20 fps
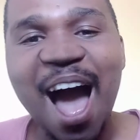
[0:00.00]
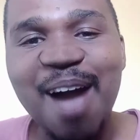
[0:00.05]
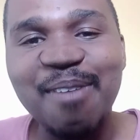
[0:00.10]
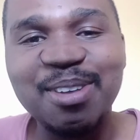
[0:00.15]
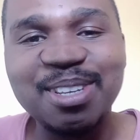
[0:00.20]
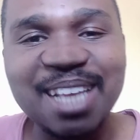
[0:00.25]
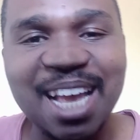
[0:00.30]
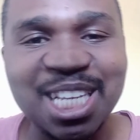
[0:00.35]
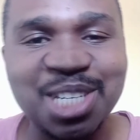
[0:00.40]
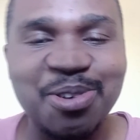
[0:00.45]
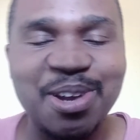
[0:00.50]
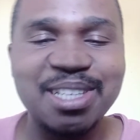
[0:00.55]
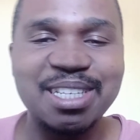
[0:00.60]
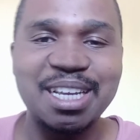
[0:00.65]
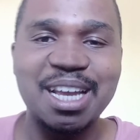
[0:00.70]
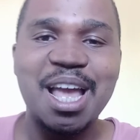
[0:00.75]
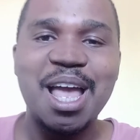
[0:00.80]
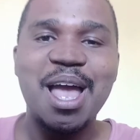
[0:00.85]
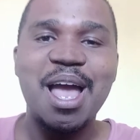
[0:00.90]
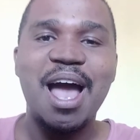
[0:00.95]
I'm
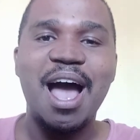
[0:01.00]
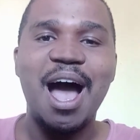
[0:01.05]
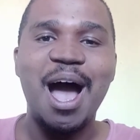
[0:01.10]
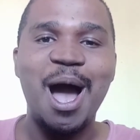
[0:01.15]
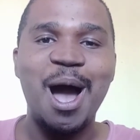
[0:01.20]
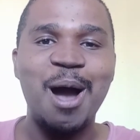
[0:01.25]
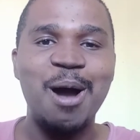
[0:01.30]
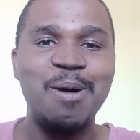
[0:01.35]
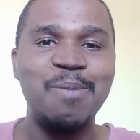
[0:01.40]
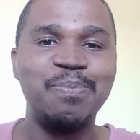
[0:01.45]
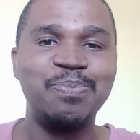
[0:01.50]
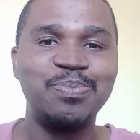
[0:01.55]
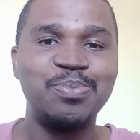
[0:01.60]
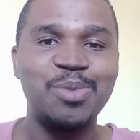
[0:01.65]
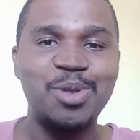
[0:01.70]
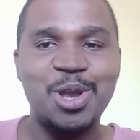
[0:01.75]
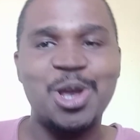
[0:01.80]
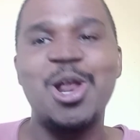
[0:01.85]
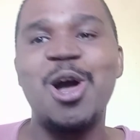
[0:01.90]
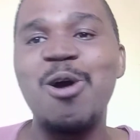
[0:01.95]
exaggerating.
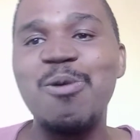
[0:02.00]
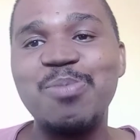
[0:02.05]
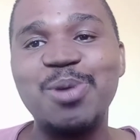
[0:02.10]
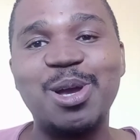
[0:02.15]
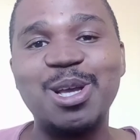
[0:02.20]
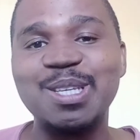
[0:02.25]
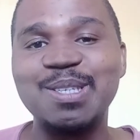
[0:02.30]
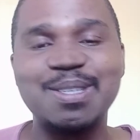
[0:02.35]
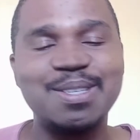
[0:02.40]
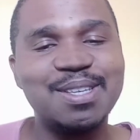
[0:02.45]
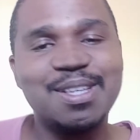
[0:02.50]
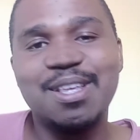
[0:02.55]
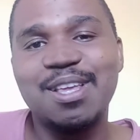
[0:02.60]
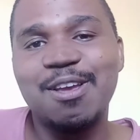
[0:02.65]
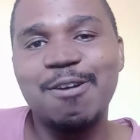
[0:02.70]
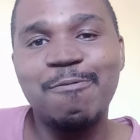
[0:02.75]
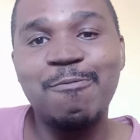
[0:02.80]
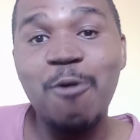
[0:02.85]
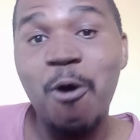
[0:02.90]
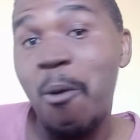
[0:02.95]
You know, because
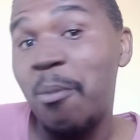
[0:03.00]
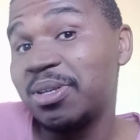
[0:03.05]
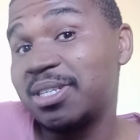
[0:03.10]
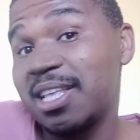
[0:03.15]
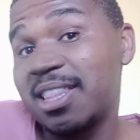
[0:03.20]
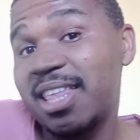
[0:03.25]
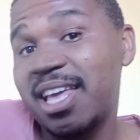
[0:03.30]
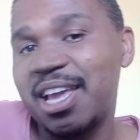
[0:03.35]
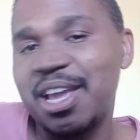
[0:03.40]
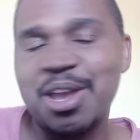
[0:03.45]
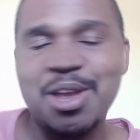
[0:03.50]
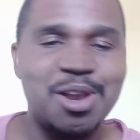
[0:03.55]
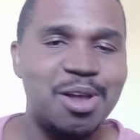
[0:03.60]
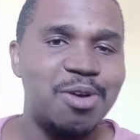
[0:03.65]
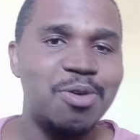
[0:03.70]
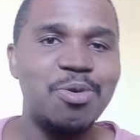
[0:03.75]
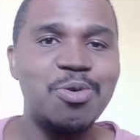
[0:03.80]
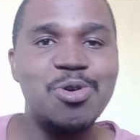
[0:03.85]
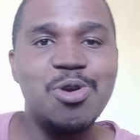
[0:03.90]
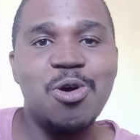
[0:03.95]
form is a thing, you
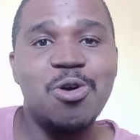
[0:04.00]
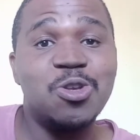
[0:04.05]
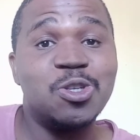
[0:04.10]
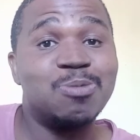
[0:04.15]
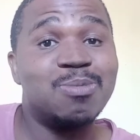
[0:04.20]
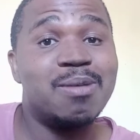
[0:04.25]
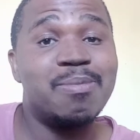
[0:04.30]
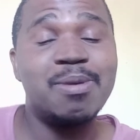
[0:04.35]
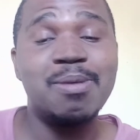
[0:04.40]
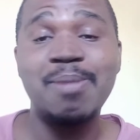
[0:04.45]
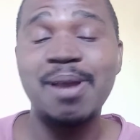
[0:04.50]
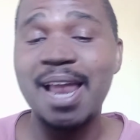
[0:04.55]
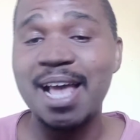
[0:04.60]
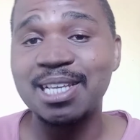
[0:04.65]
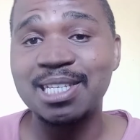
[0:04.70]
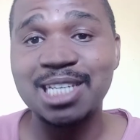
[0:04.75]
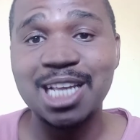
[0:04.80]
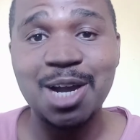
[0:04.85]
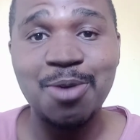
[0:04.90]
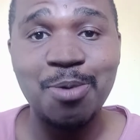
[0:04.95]
know. Who knows? Maybe
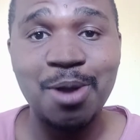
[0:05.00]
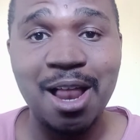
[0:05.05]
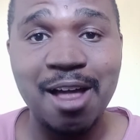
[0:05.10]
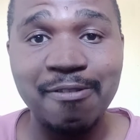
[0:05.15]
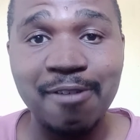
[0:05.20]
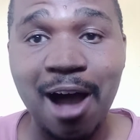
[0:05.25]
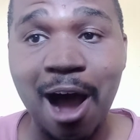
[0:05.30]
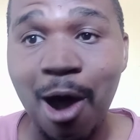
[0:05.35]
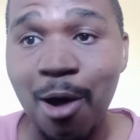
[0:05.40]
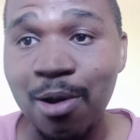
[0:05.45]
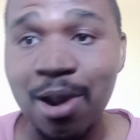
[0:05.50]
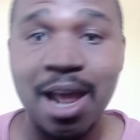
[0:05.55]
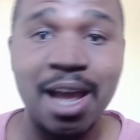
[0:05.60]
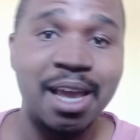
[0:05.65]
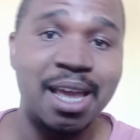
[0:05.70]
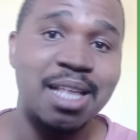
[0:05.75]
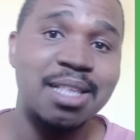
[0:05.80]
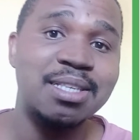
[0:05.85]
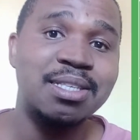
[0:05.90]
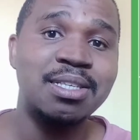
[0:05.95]
Malacia will have a howl
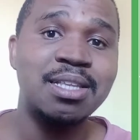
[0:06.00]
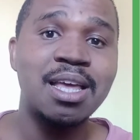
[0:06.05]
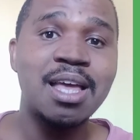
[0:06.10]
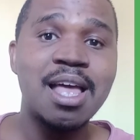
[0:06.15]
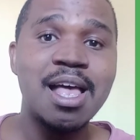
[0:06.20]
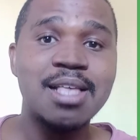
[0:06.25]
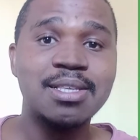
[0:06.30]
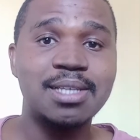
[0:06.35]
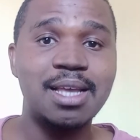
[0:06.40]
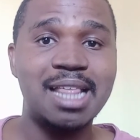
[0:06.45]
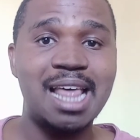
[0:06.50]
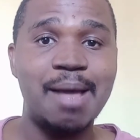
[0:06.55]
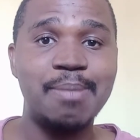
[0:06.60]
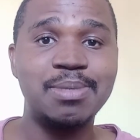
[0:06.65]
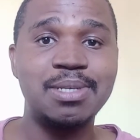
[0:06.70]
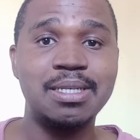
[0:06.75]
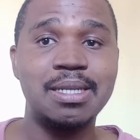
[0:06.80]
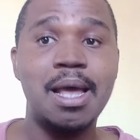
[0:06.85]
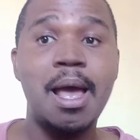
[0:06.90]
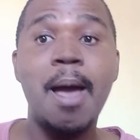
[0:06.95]
against
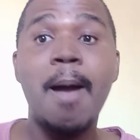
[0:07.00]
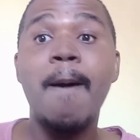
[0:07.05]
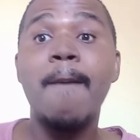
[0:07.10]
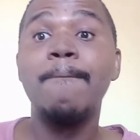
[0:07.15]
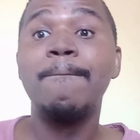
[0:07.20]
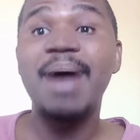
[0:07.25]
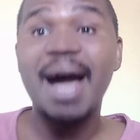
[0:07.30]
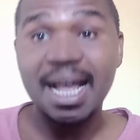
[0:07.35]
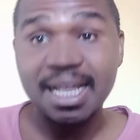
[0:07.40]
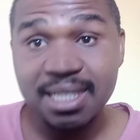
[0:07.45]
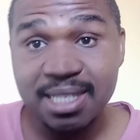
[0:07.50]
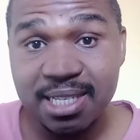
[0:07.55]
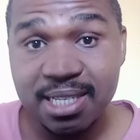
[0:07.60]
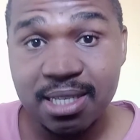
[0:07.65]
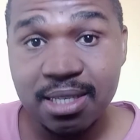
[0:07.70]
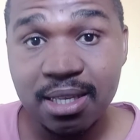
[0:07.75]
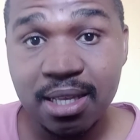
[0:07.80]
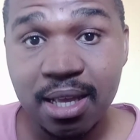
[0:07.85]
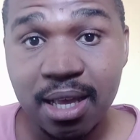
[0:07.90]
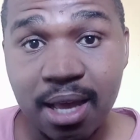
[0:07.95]
Southampton.
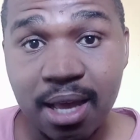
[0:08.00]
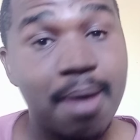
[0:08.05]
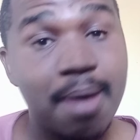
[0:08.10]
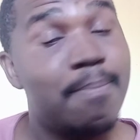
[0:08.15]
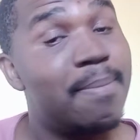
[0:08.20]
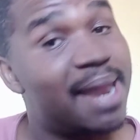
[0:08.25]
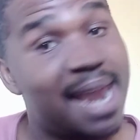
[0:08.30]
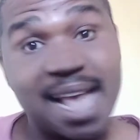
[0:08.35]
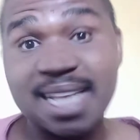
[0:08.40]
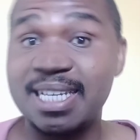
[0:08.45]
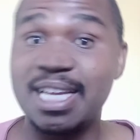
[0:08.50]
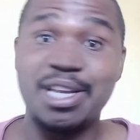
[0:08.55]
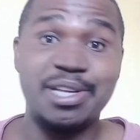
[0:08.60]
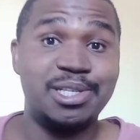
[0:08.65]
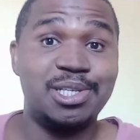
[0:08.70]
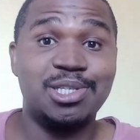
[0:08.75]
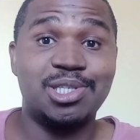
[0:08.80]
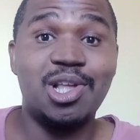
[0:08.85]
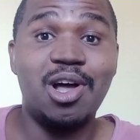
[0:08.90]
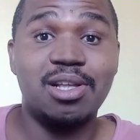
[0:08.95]
But Malacia
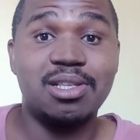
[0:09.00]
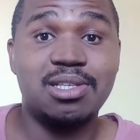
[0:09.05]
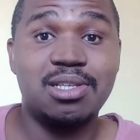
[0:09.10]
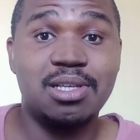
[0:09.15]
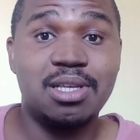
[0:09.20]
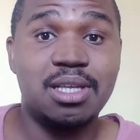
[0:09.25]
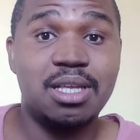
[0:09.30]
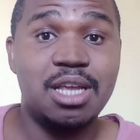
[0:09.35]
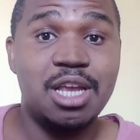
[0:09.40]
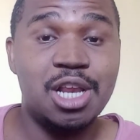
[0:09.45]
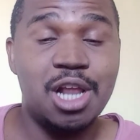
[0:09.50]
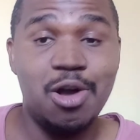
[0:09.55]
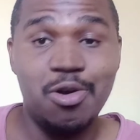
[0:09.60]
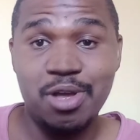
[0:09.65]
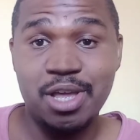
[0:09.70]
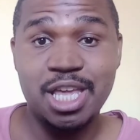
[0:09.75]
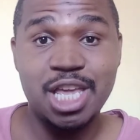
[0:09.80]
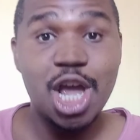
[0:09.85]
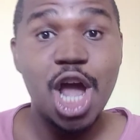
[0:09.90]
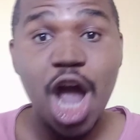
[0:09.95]
needs to start. You
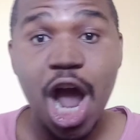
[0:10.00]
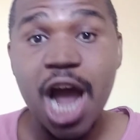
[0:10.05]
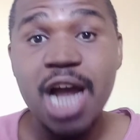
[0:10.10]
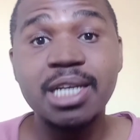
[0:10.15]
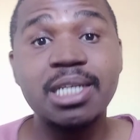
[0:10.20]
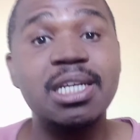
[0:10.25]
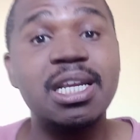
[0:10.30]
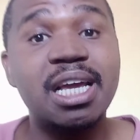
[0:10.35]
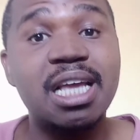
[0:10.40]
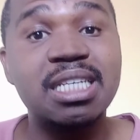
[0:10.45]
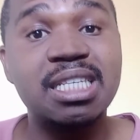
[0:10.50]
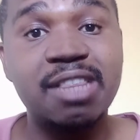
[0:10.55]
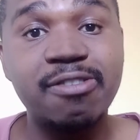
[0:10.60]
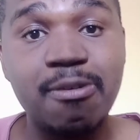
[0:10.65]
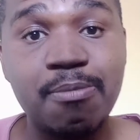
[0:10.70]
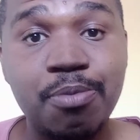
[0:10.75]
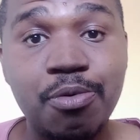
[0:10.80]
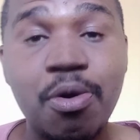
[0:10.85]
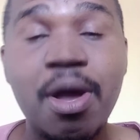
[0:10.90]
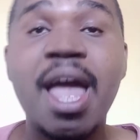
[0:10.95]
know, he earned it against
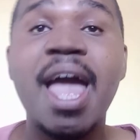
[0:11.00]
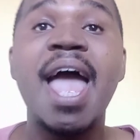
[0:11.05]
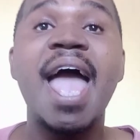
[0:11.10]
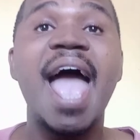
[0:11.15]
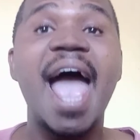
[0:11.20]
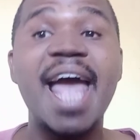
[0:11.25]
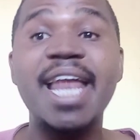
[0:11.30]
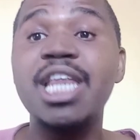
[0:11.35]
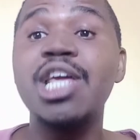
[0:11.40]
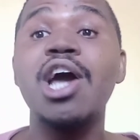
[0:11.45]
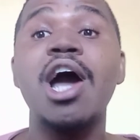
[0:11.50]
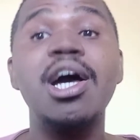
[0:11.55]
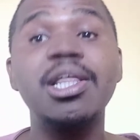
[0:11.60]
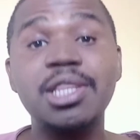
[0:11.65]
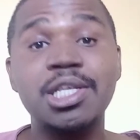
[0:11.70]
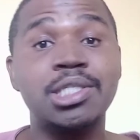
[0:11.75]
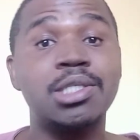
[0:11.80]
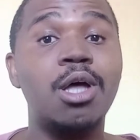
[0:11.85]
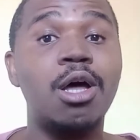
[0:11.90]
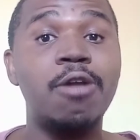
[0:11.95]
Liverpool, and he
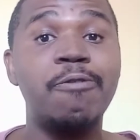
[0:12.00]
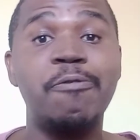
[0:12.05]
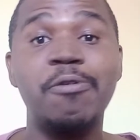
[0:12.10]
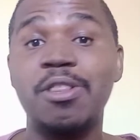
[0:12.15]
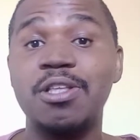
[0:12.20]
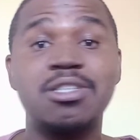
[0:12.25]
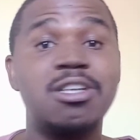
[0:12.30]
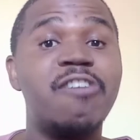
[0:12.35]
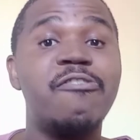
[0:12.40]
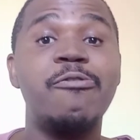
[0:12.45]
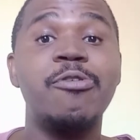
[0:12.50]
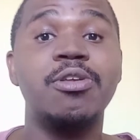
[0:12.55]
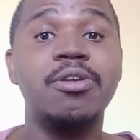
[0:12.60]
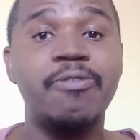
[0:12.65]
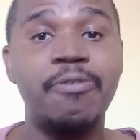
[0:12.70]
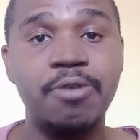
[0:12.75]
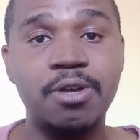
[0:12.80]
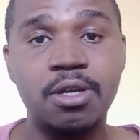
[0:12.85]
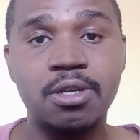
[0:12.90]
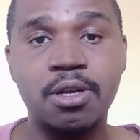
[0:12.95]
earned the start for
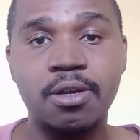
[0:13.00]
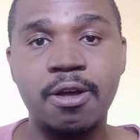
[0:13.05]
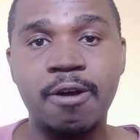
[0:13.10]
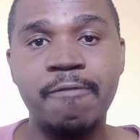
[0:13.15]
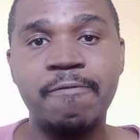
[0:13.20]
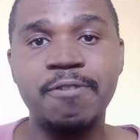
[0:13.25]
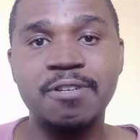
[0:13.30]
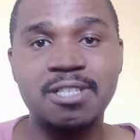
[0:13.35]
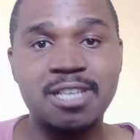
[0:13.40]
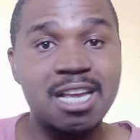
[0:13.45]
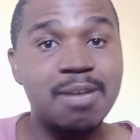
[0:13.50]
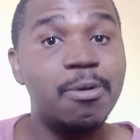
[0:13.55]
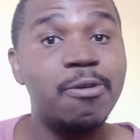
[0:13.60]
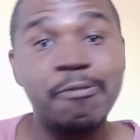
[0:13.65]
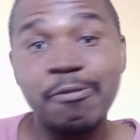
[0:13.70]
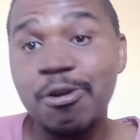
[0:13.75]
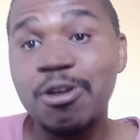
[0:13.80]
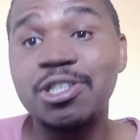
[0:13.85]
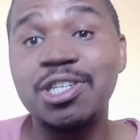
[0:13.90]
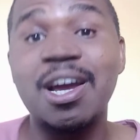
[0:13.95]
the
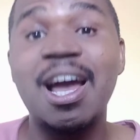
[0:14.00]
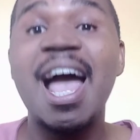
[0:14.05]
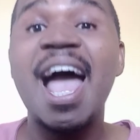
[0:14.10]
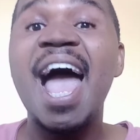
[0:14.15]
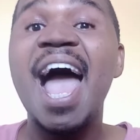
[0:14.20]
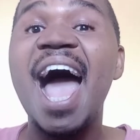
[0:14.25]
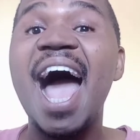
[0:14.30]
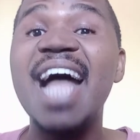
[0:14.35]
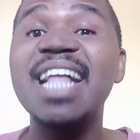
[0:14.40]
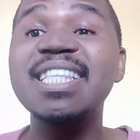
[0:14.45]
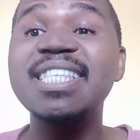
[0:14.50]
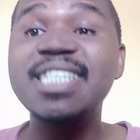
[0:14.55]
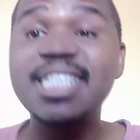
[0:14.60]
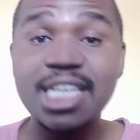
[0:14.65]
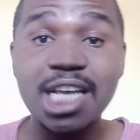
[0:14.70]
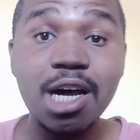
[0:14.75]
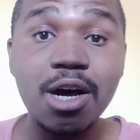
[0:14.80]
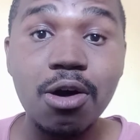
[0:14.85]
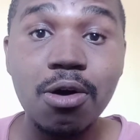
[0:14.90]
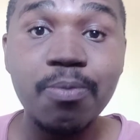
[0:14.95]
foreseeable future
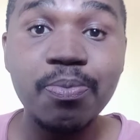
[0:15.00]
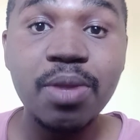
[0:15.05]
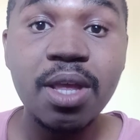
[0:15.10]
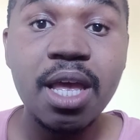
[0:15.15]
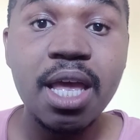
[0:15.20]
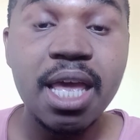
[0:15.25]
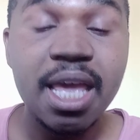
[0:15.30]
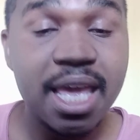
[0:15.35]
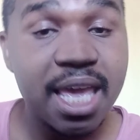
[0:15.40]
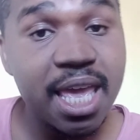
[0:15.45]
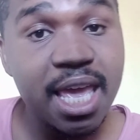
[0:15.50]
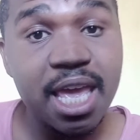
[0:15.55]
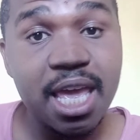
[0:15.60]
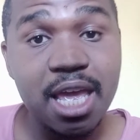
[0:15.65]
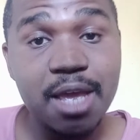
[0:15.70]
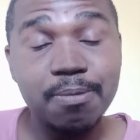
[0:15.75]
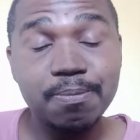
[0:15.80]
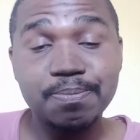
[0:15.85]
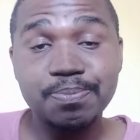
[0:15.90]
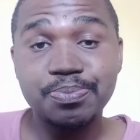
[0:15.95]
until
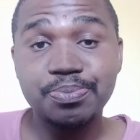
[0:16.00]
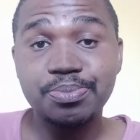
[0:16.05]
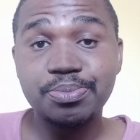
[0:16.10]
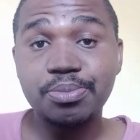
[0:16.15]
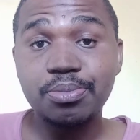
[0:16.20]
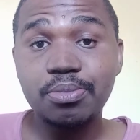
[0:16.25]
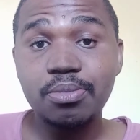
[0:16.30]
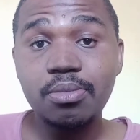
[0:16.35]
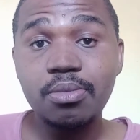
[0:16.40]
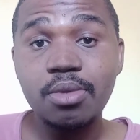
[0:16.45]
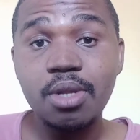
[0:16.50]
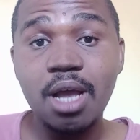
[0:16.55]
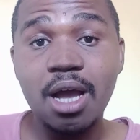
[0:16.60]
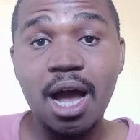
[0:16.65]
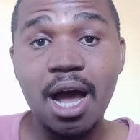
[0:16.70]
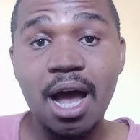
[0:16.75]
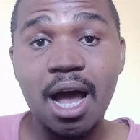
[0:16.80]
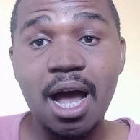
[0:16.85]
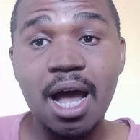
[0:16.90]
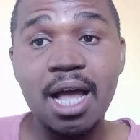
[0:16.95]
he
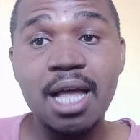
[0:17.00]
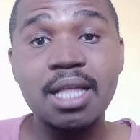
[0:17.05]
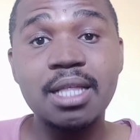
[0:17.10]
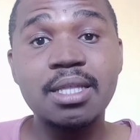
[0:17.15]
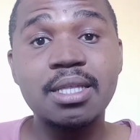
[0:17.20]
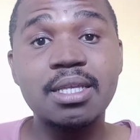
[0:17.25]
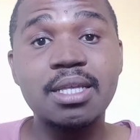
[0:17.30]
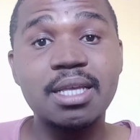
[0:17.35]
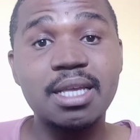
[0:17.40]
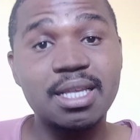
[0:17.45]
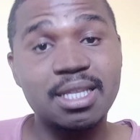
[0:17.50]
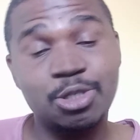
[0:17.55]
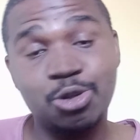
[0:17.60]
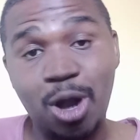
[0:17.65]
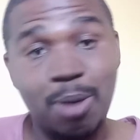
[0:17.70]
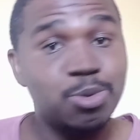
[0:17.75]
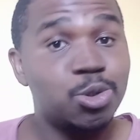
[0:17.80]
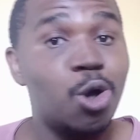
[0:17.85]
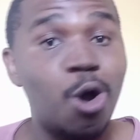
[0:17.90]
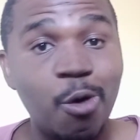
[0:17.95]

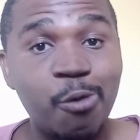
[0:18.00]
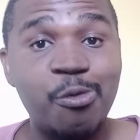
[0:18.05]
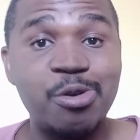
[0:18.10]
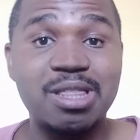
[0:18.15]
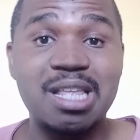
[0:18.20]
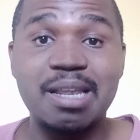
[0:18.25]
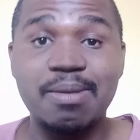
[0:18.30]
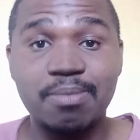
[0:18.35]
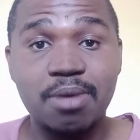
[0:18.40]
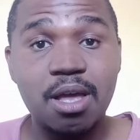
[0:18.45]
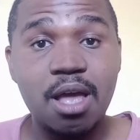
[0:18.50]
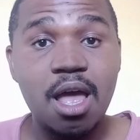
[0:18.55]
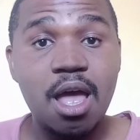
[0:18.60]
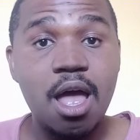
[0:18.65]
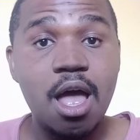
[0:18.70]
drops off, and then